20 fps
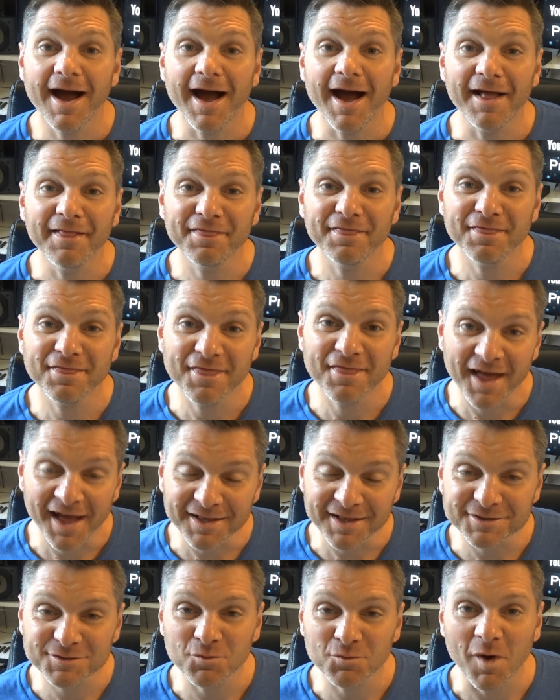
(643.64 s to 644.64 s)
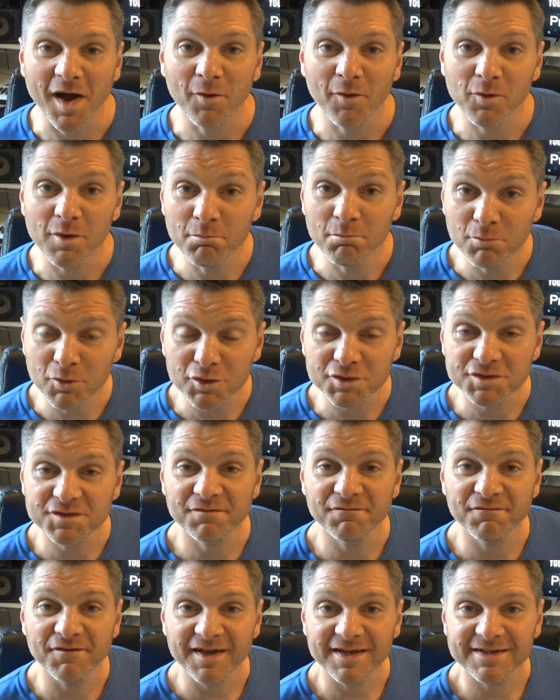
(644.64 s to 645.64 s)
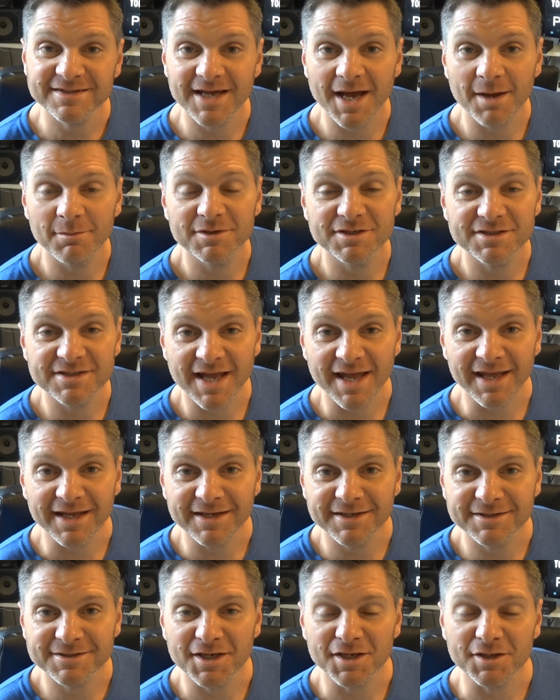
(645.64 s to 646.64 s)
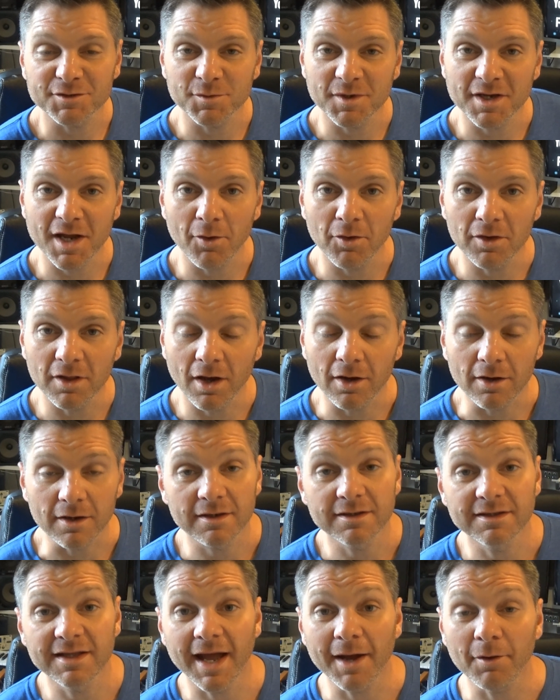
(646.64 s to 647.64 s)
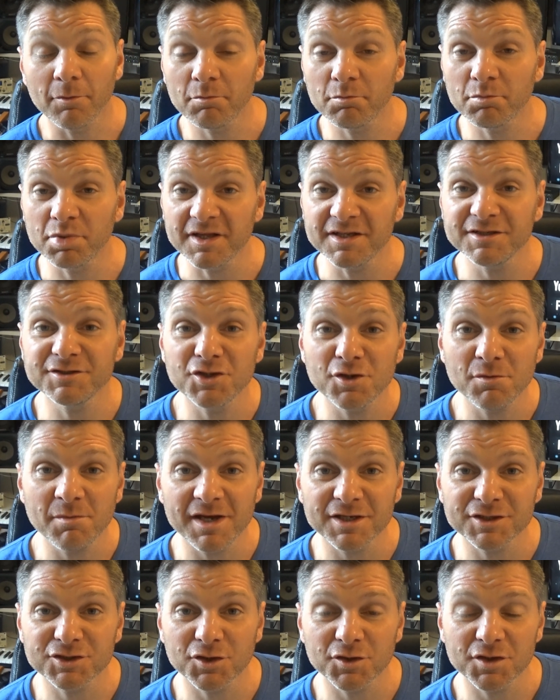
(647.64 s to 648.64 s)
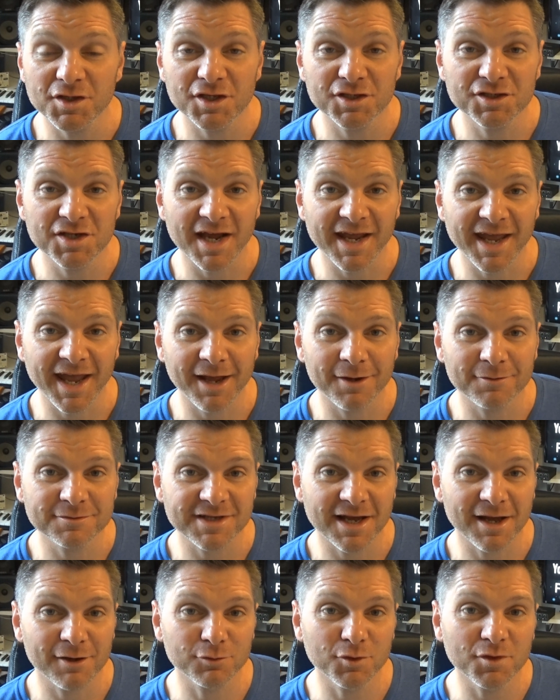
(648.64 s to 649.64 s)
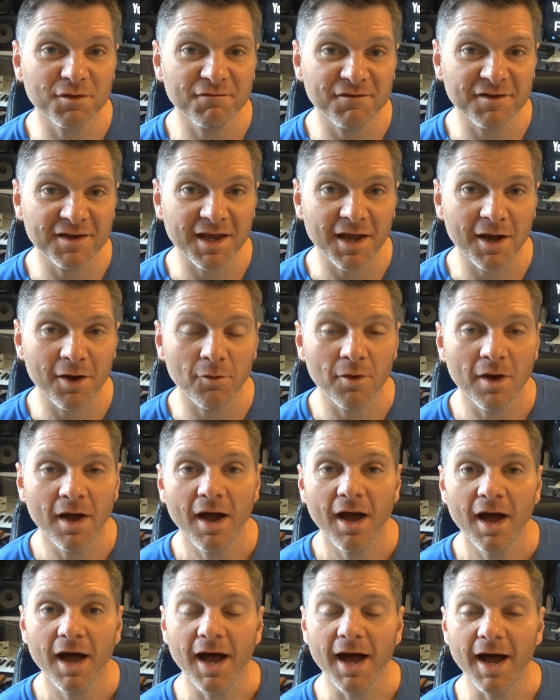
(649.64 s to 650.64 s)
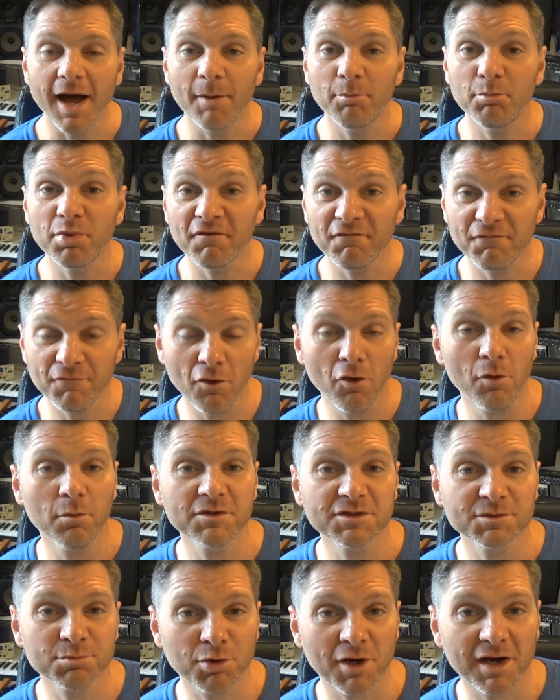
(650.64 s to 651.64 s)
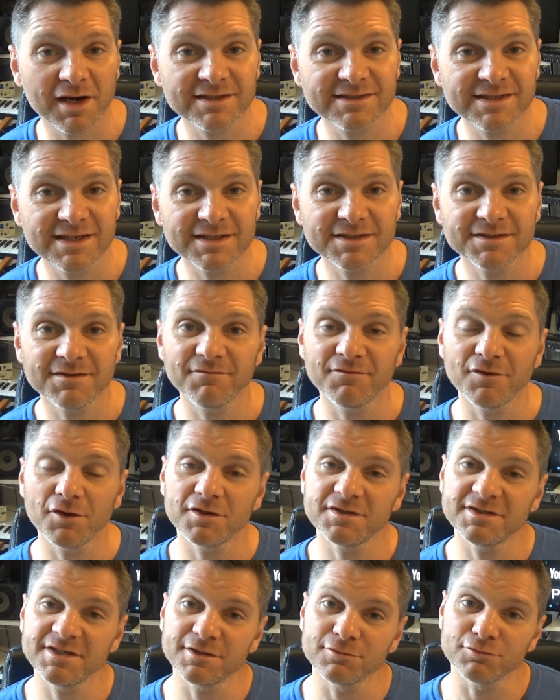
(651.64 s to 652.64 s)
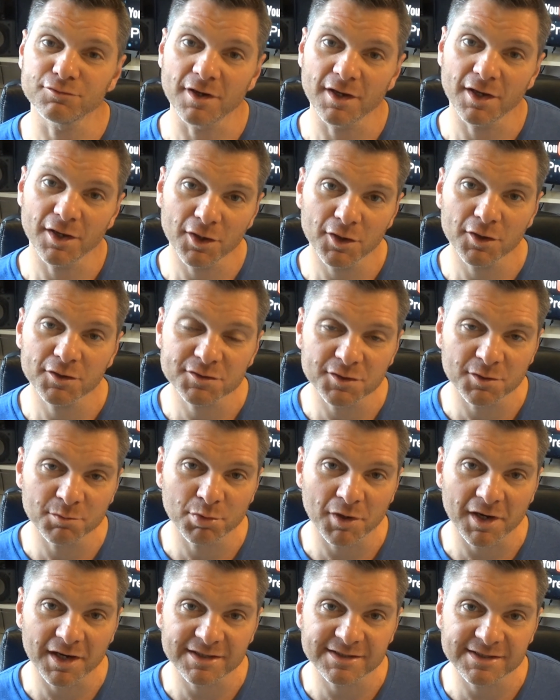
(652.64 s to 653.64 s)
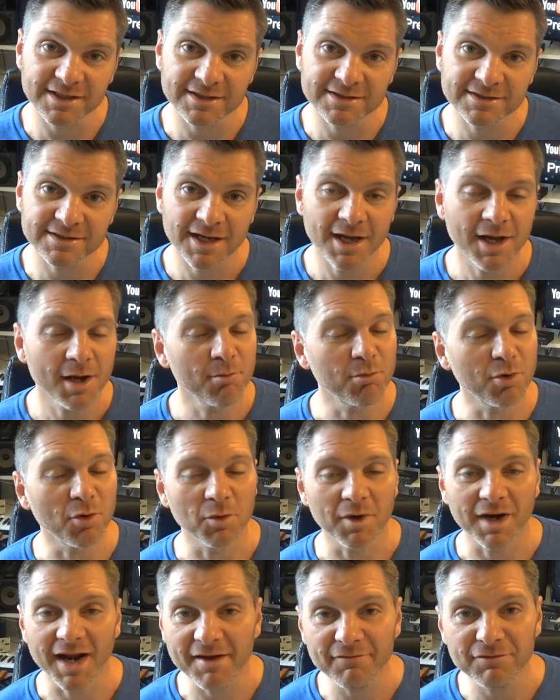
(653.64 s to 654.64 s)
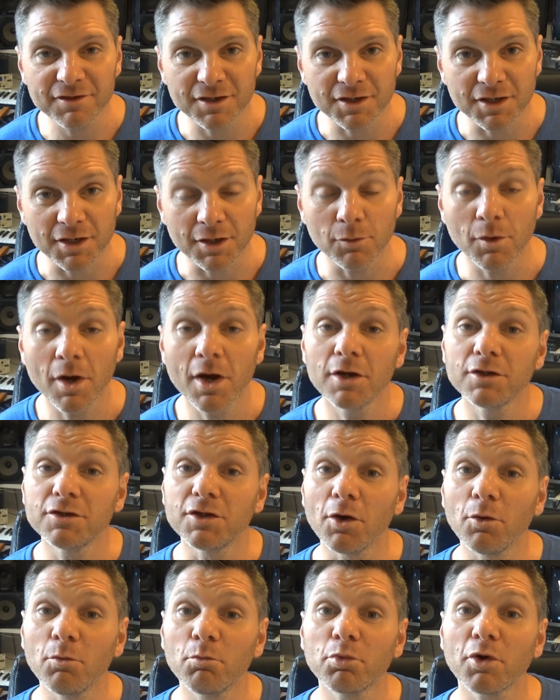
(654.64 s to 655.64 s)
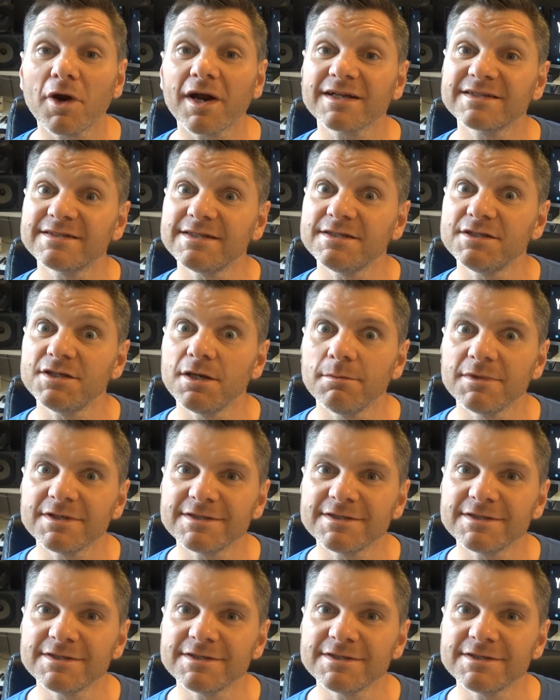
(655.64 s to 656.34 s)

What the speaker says: And that's why we must fix our mistakes as we go along. Now, please do make sure that you check out our other video, performance practice versus rehearsal practice. But whatever you do, don't practice your